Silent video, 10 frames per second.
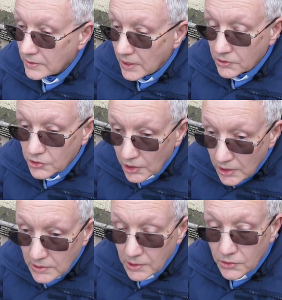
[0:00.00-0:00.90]
that
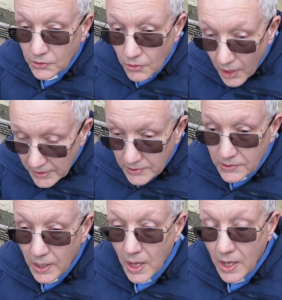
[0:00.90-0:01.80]
Jesus
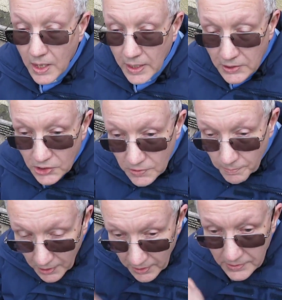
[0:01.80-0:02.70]
Christ, his
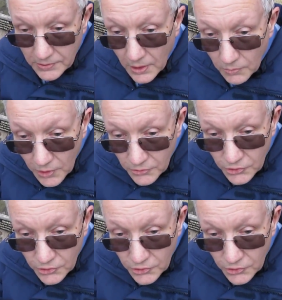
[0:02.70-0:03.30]
Spirit, will